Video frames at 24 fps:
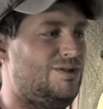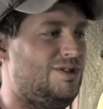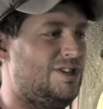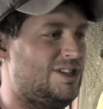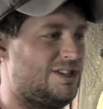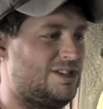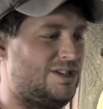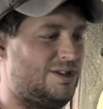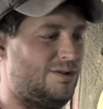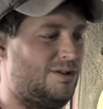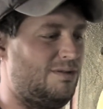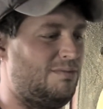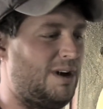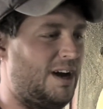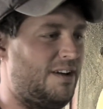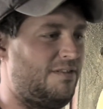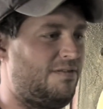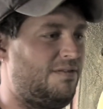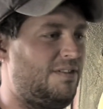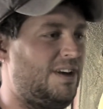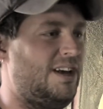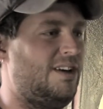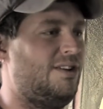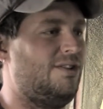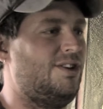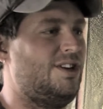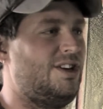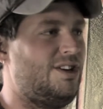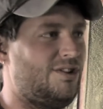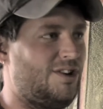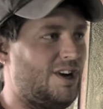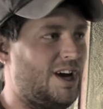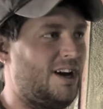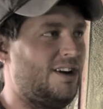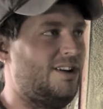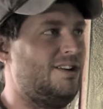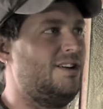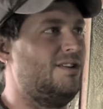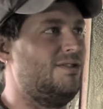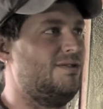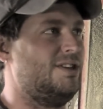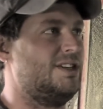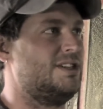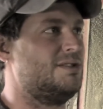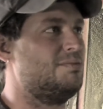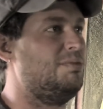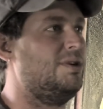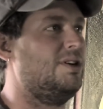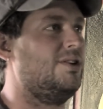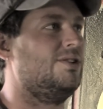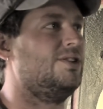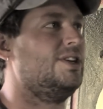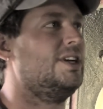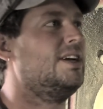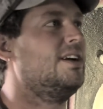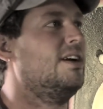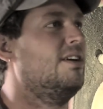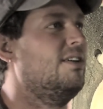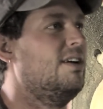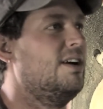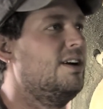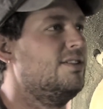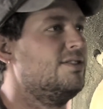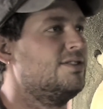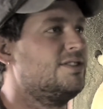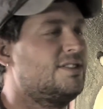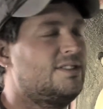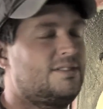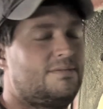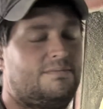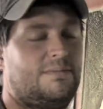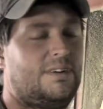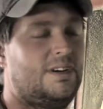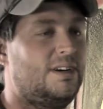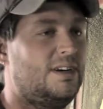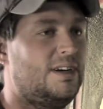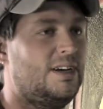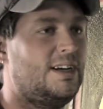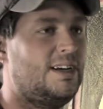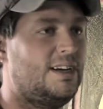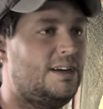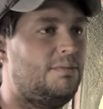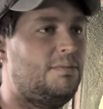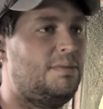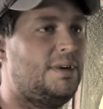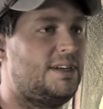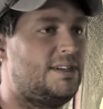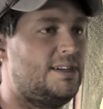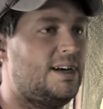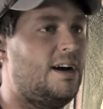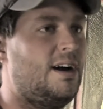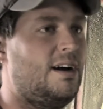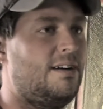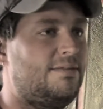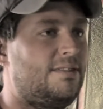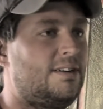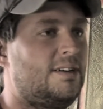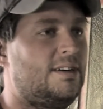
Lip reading: just do it by feel, and you got to know this building, or else it'd be tough.